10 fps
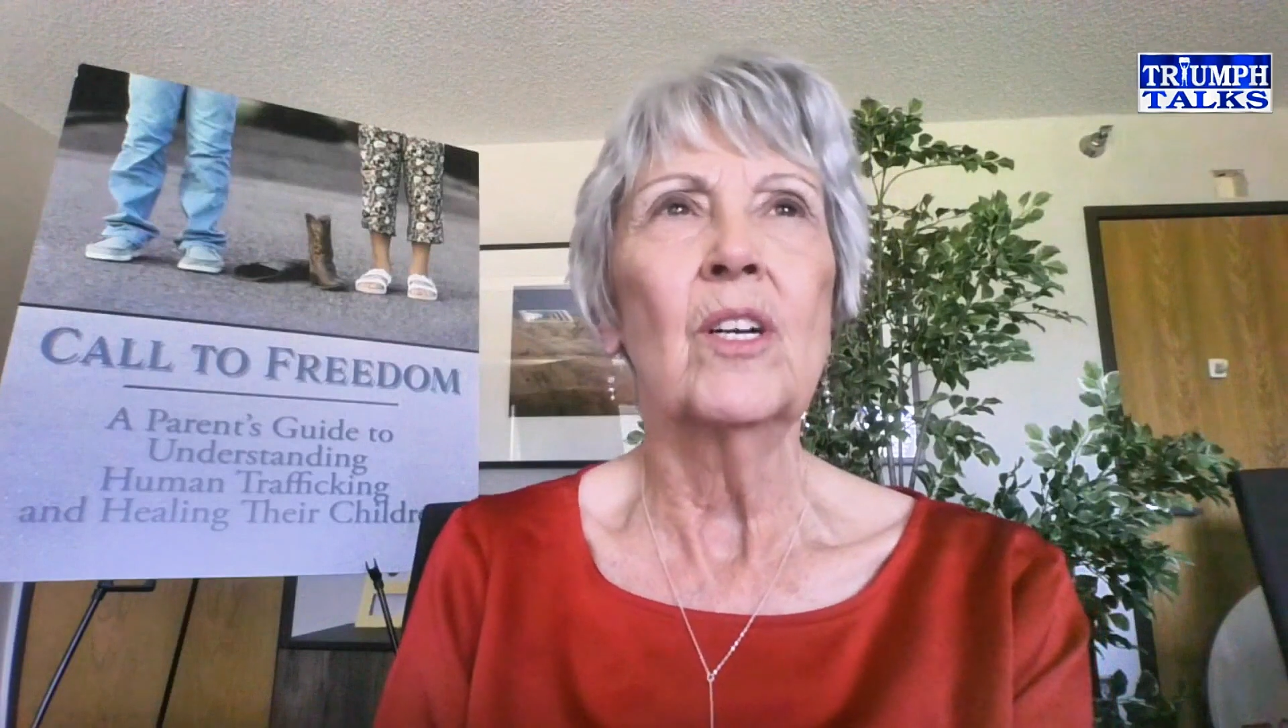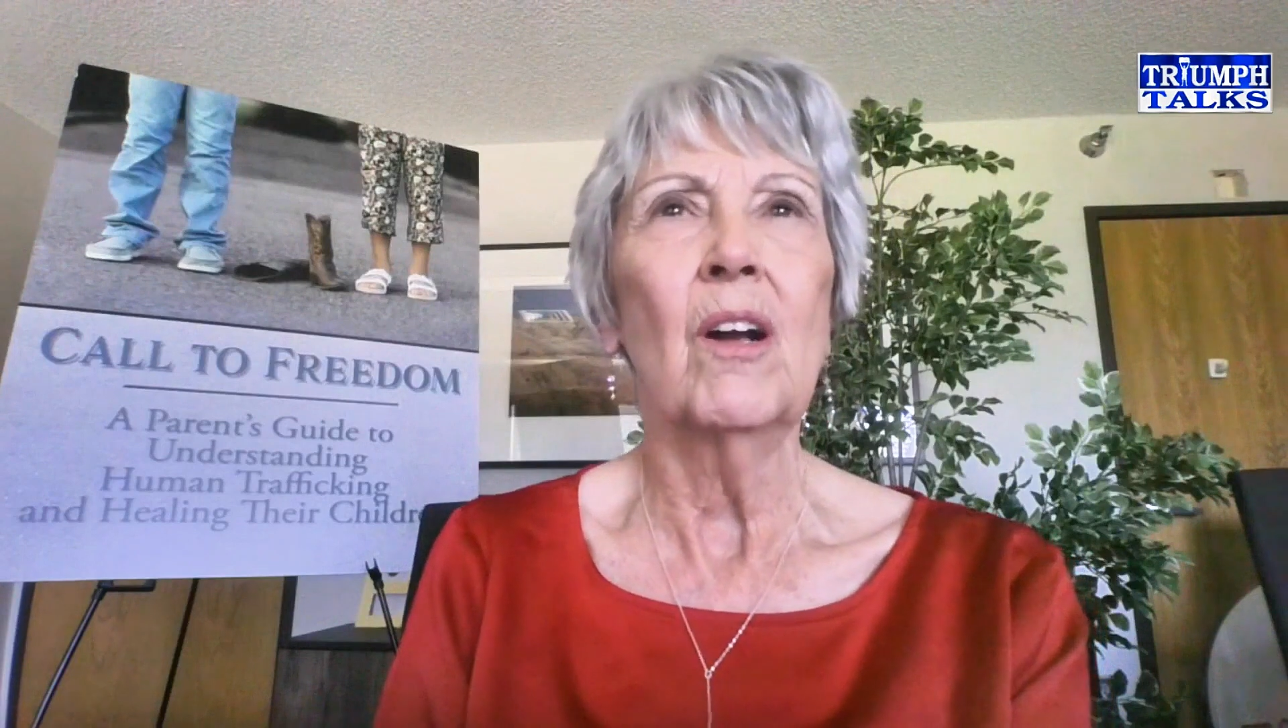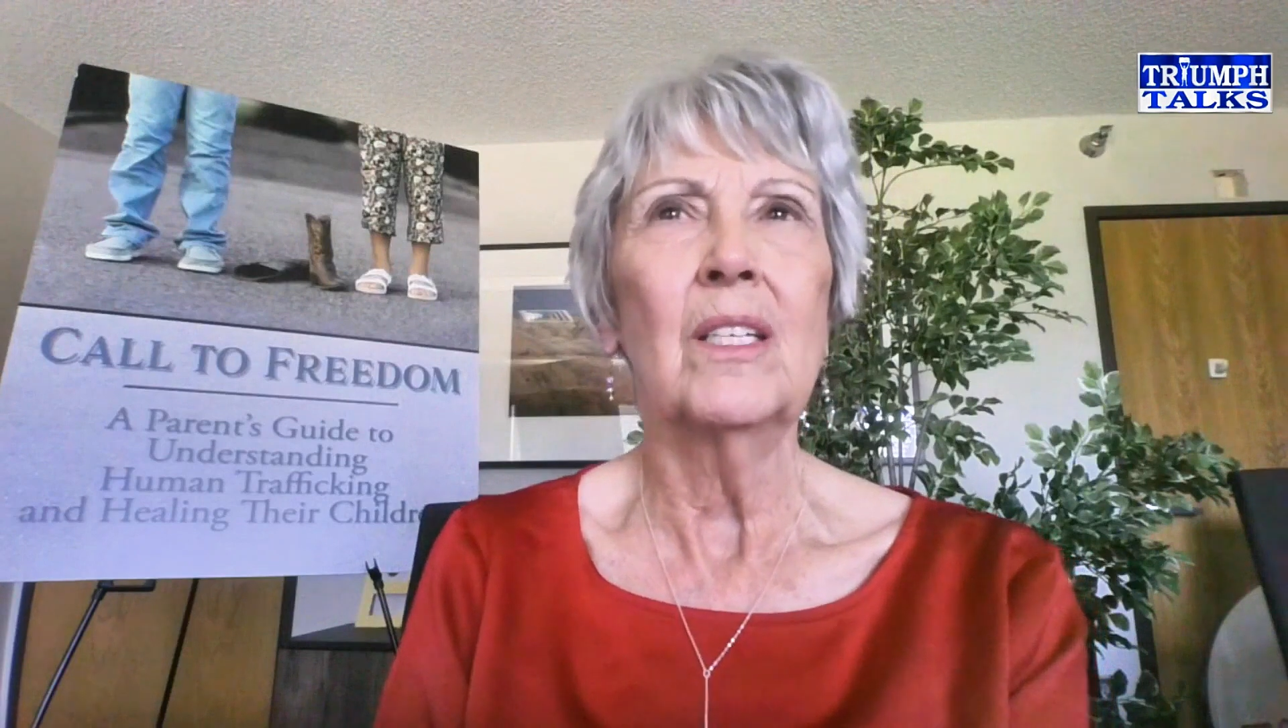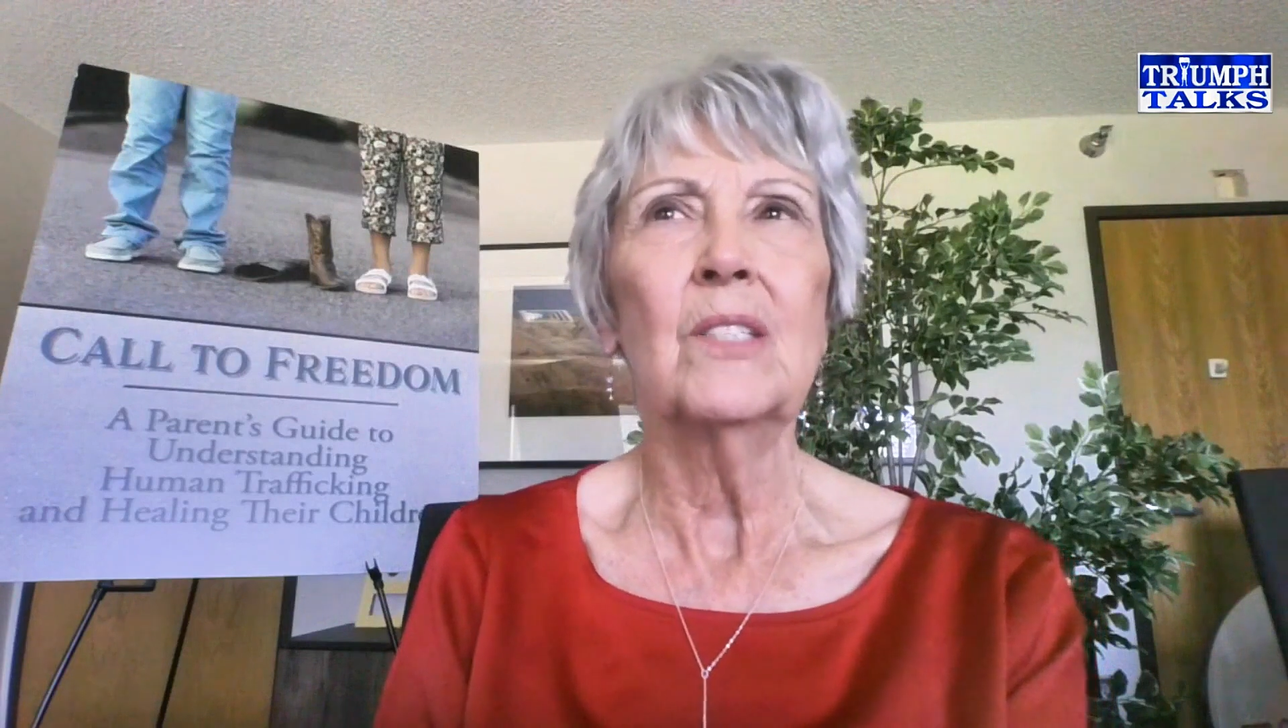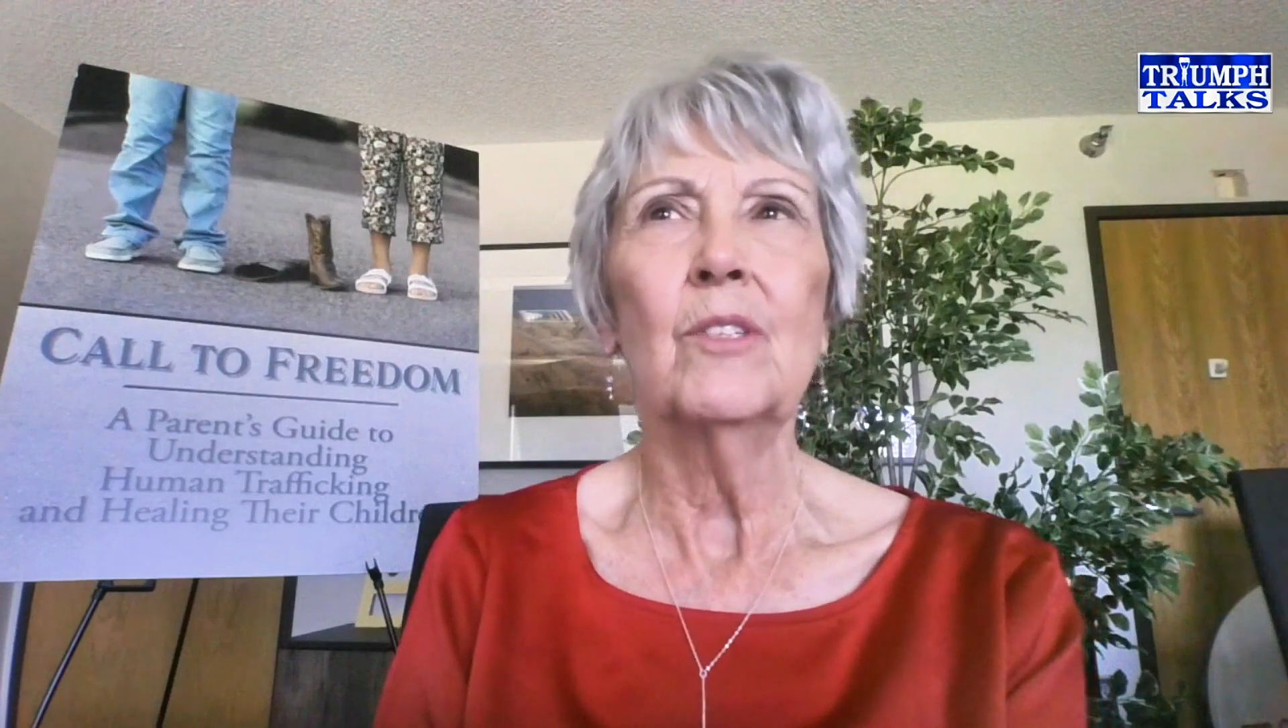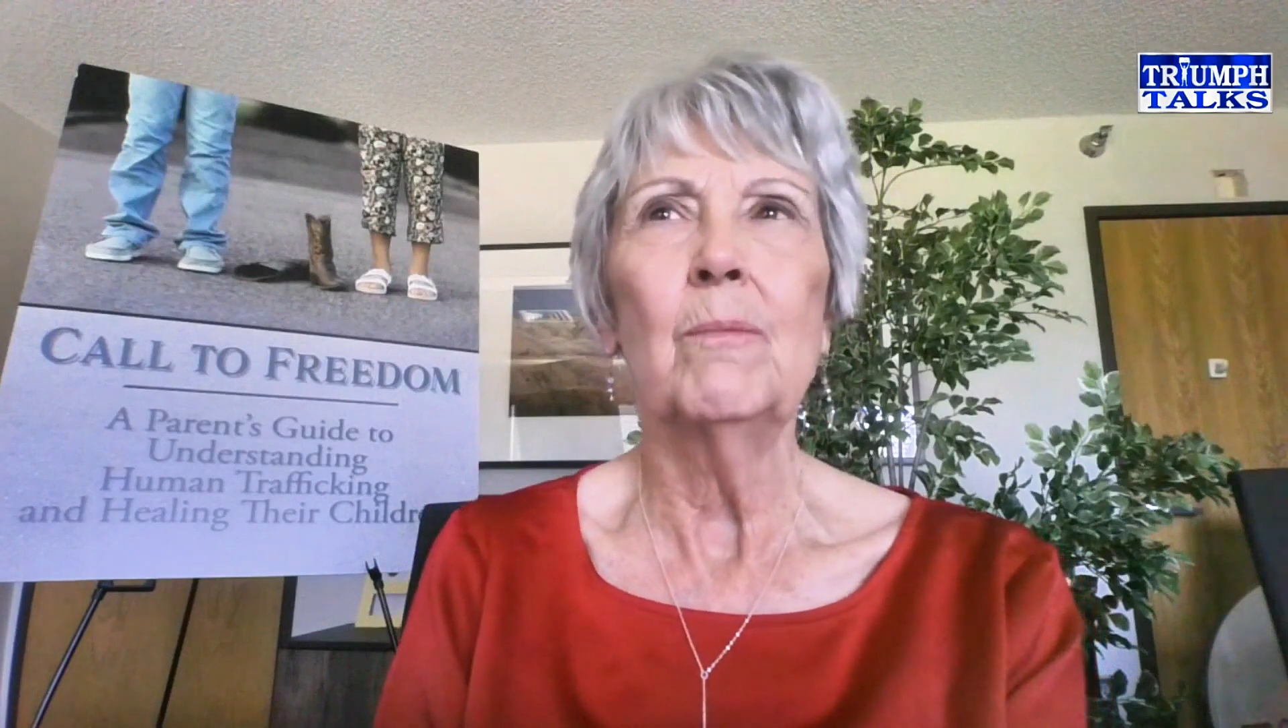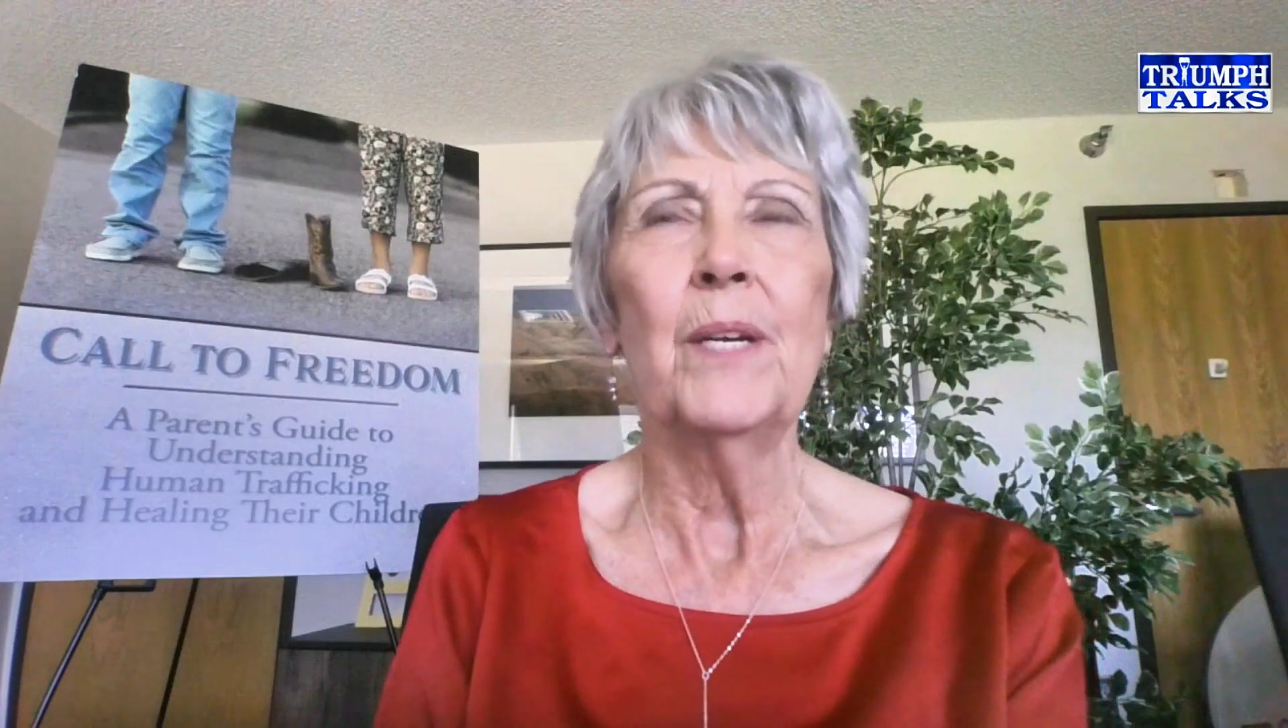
calls from